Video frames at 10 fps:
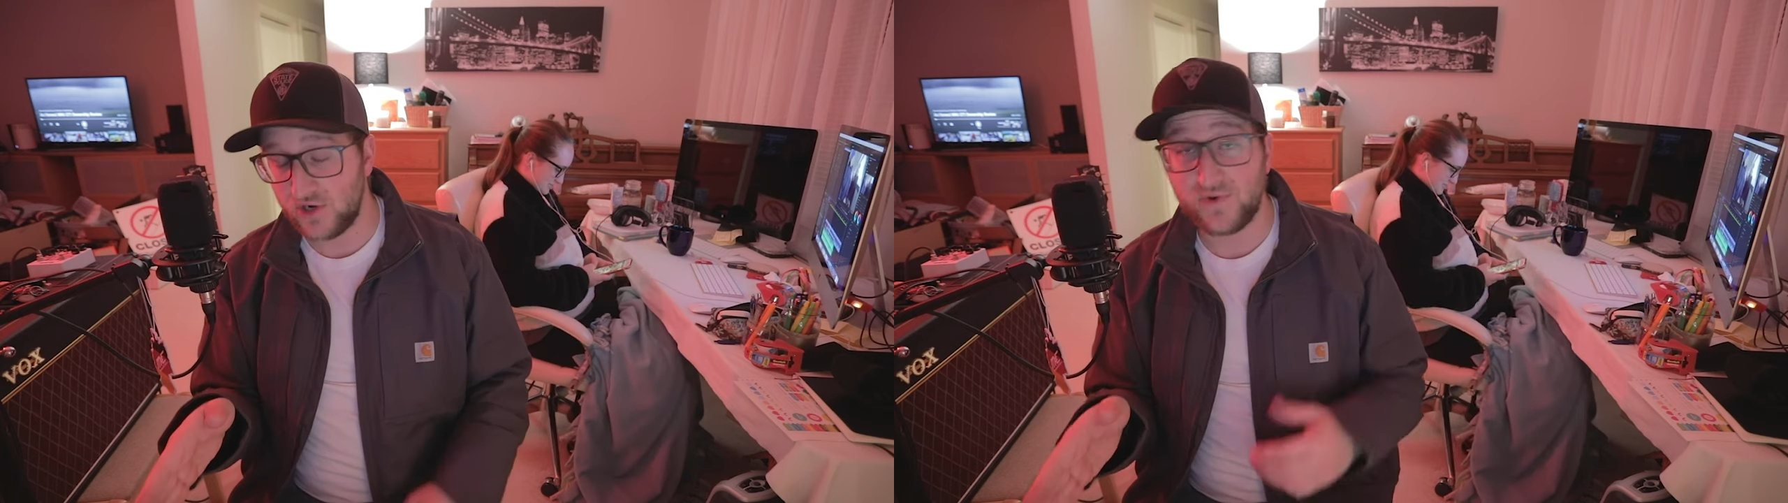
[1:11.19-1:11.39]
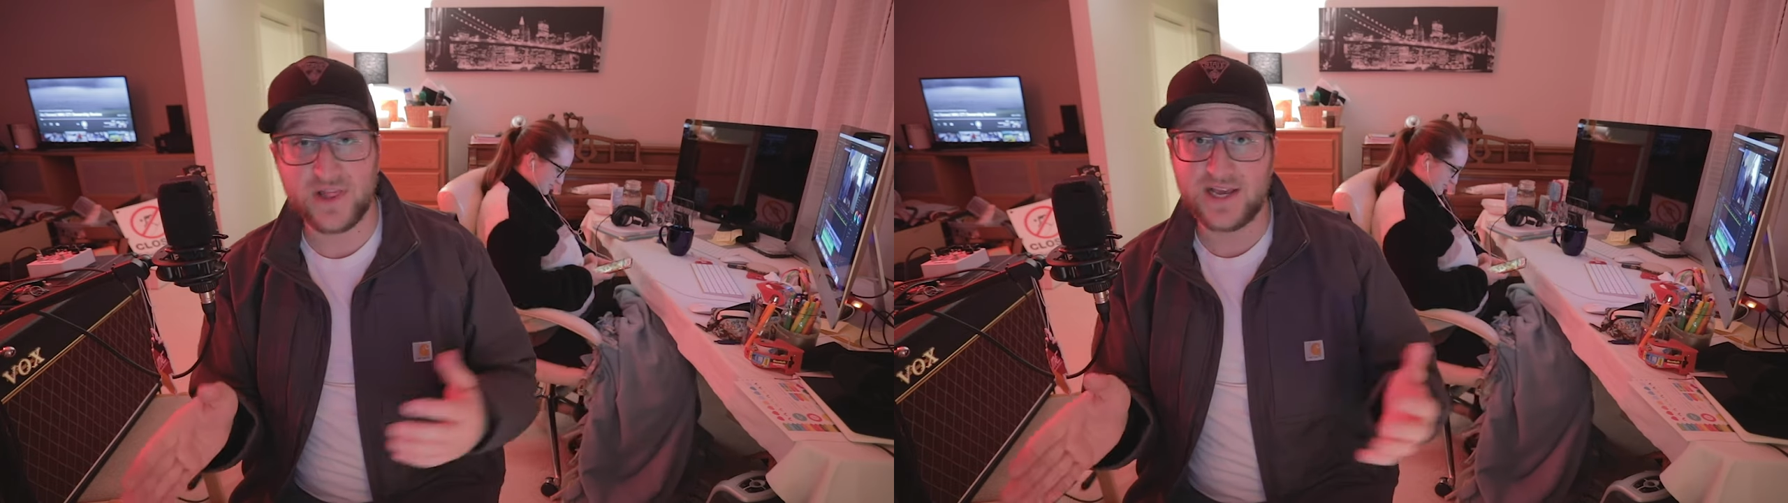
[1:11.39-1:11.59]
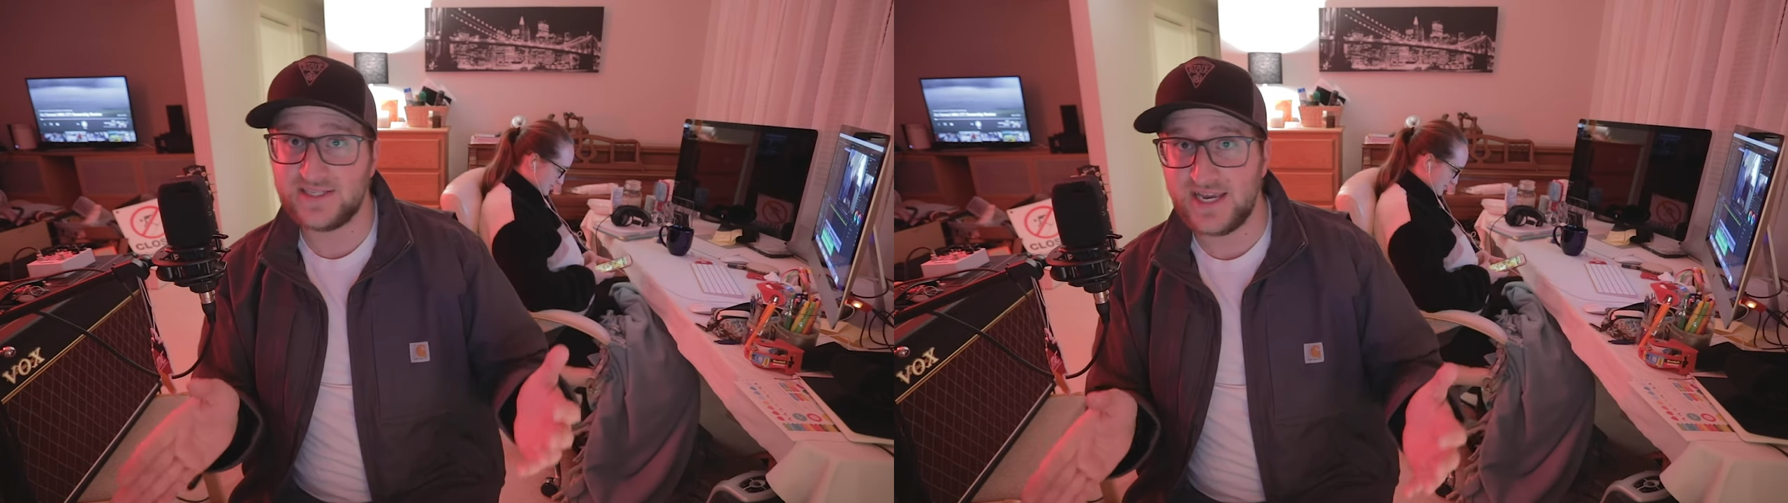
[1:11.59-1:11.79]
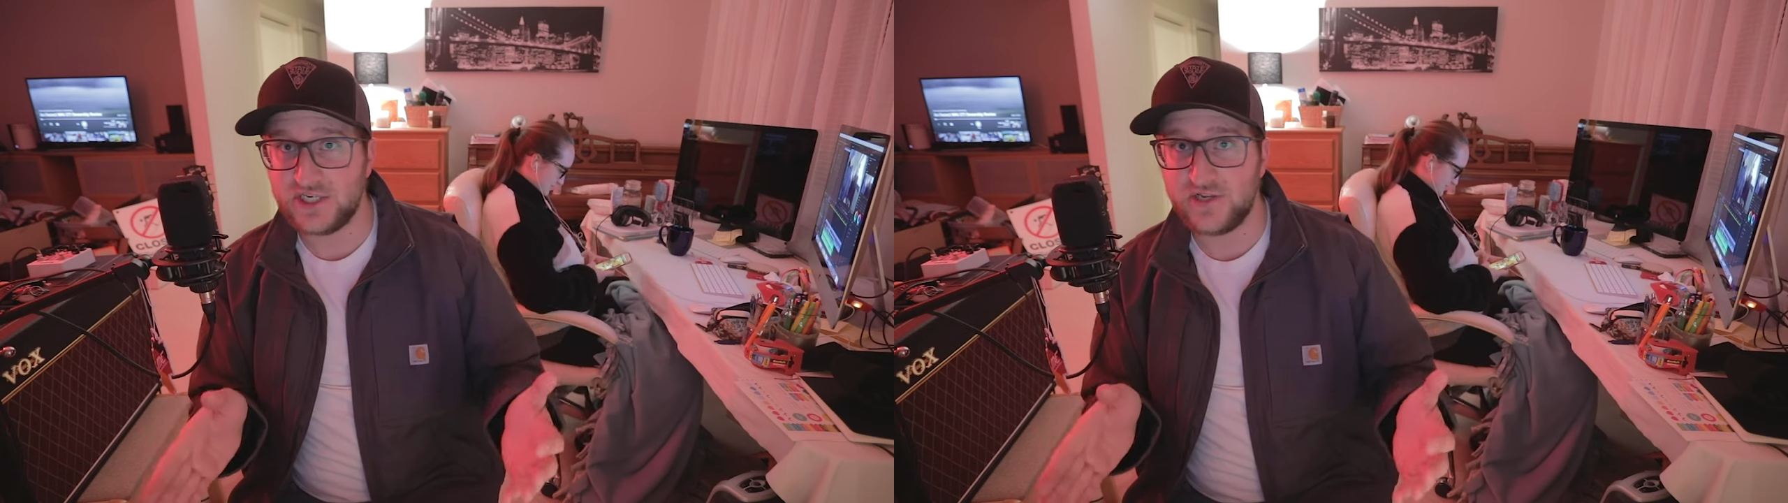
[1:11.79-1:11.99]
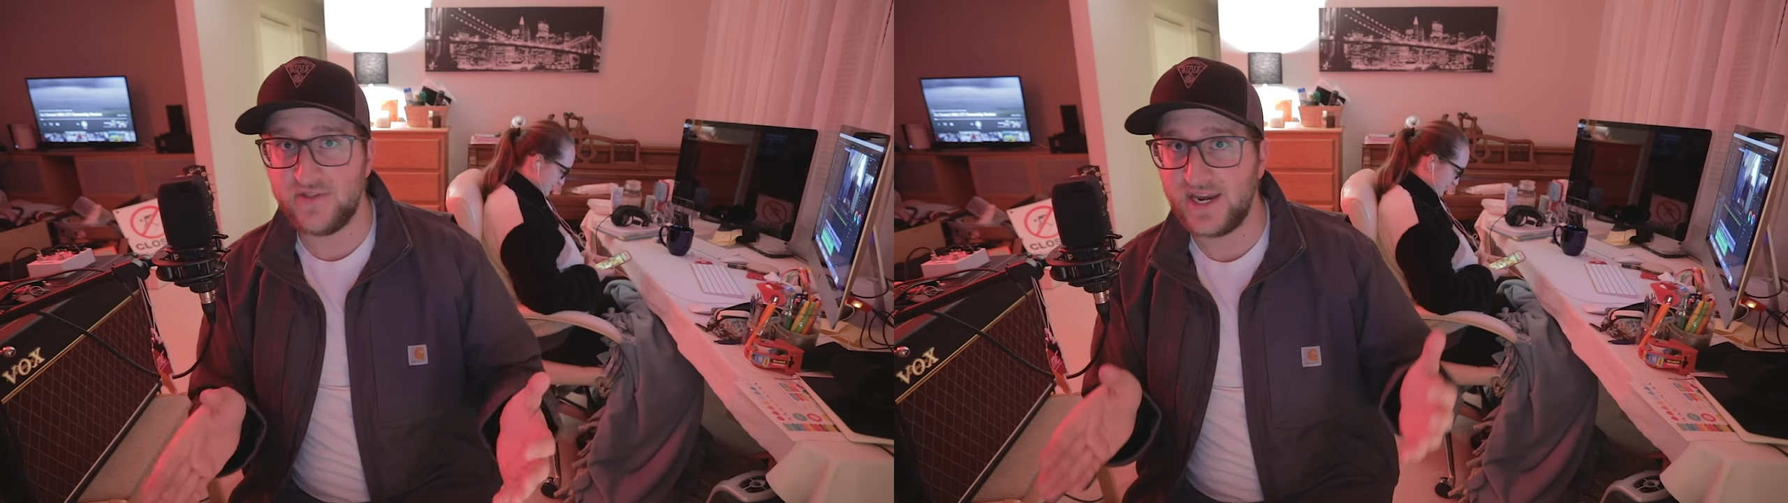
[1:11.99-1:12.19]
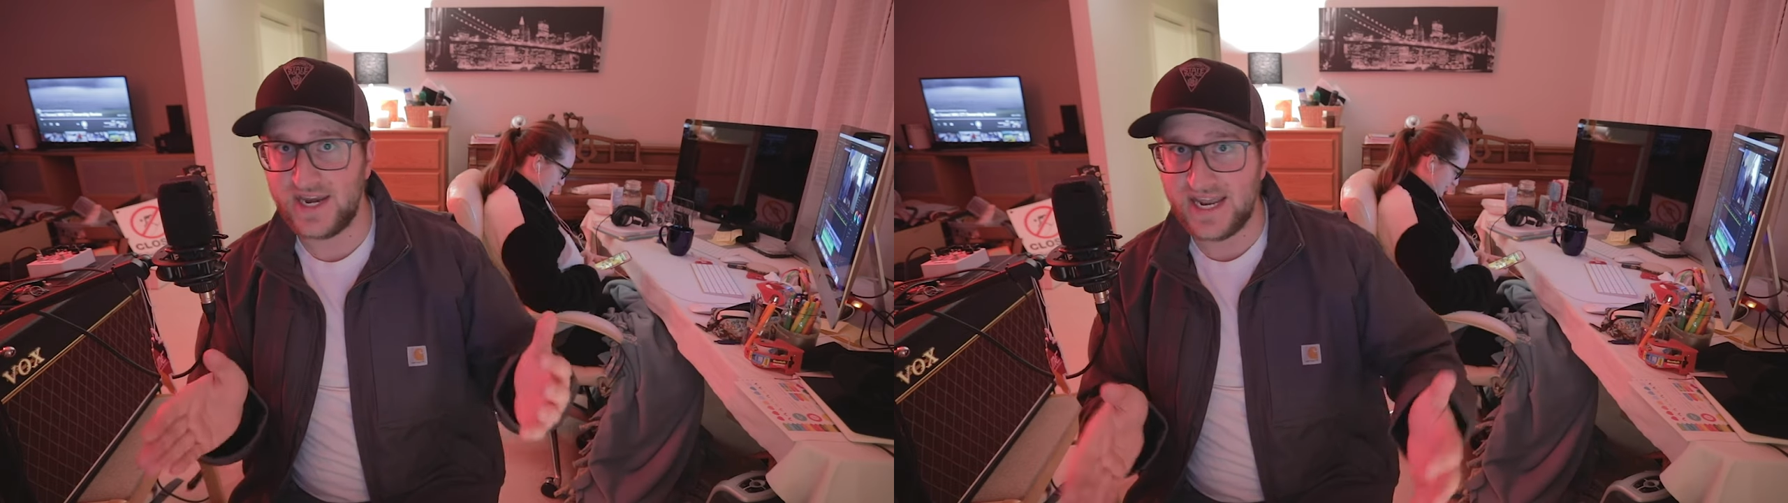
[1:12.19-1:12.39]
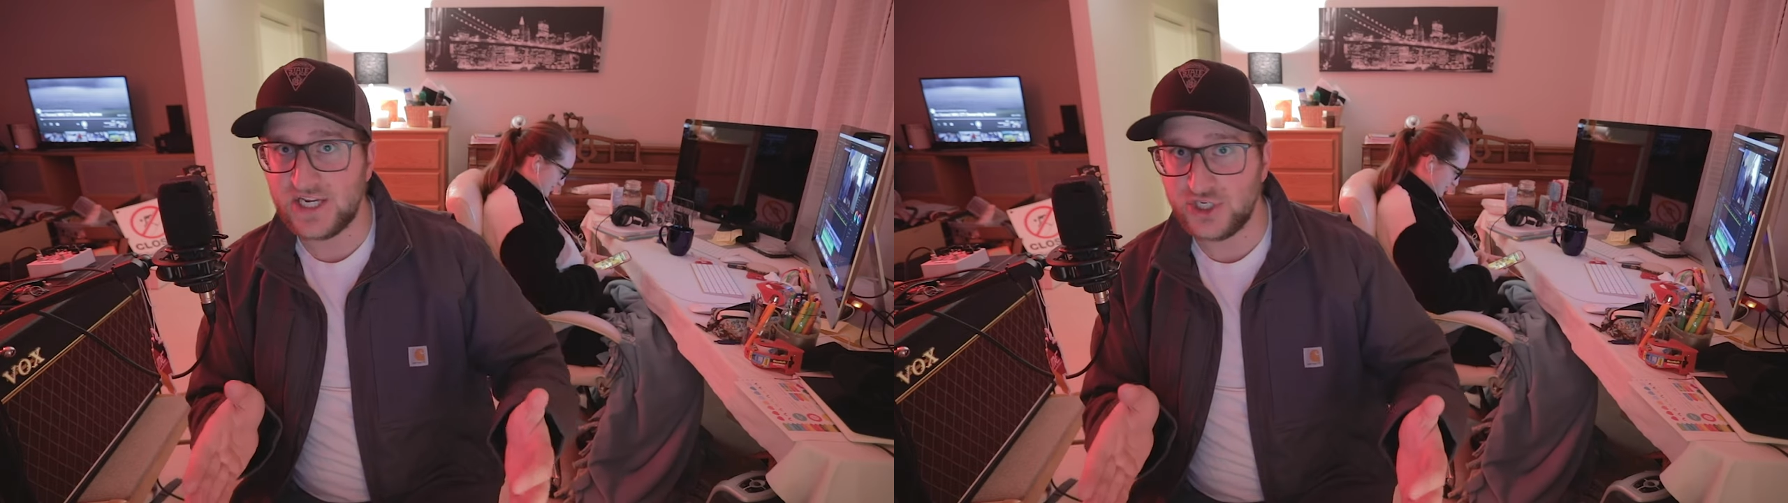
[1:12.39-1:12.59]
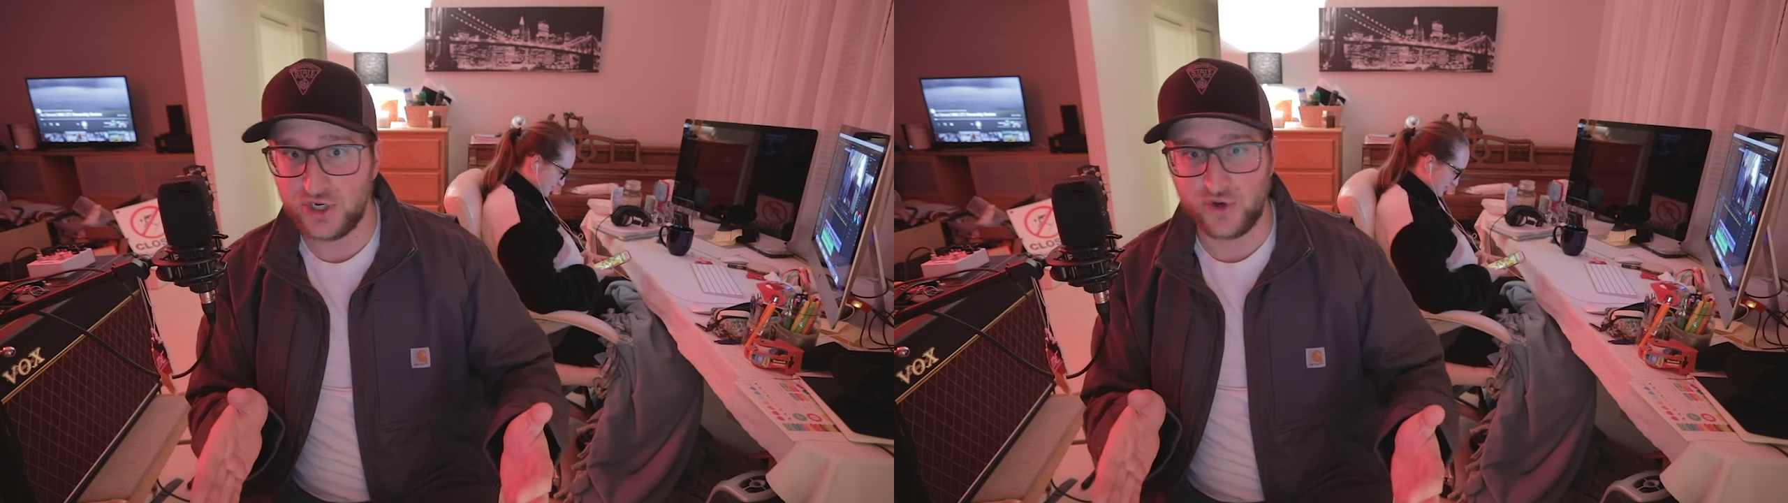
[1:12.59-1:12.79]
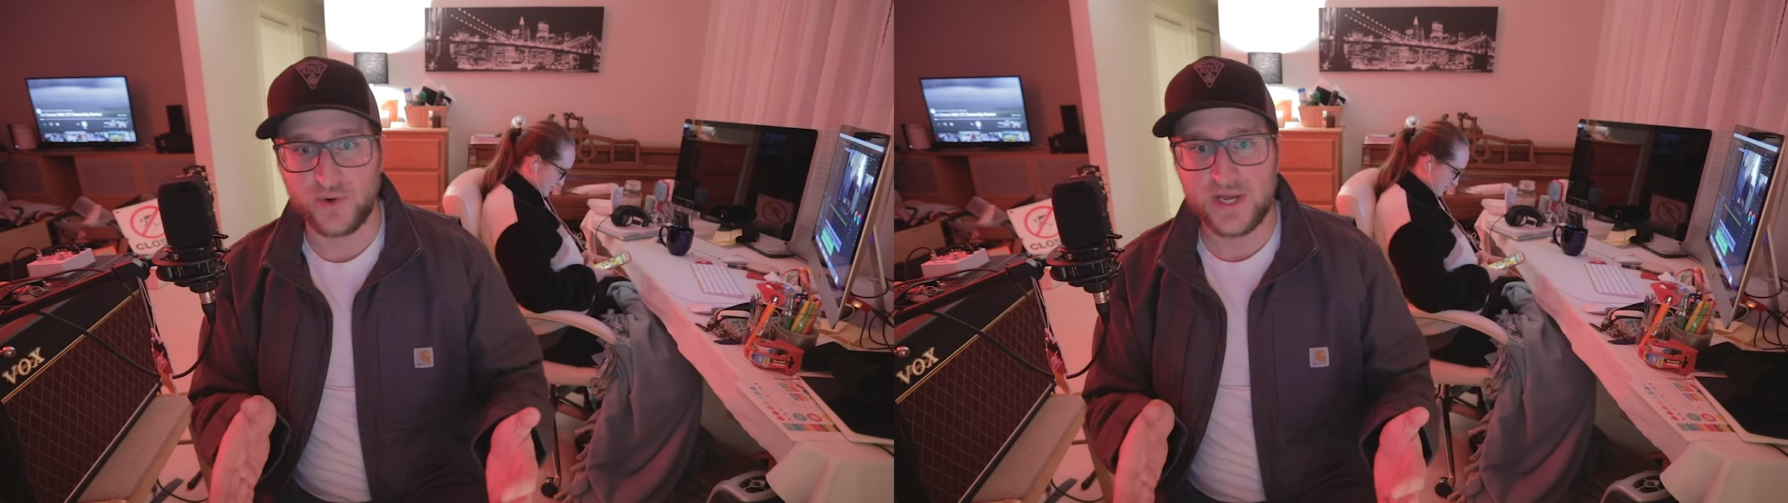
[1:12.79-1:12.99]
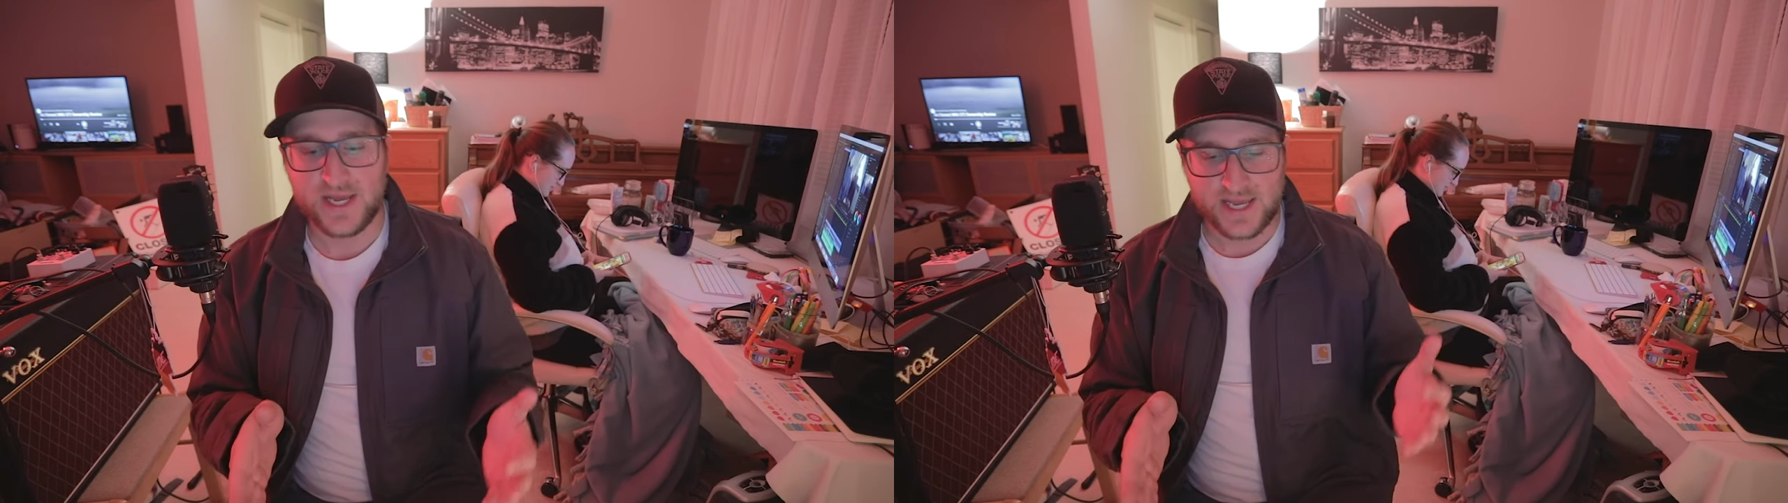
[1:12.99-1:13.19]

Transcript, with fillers: a realization than an issue,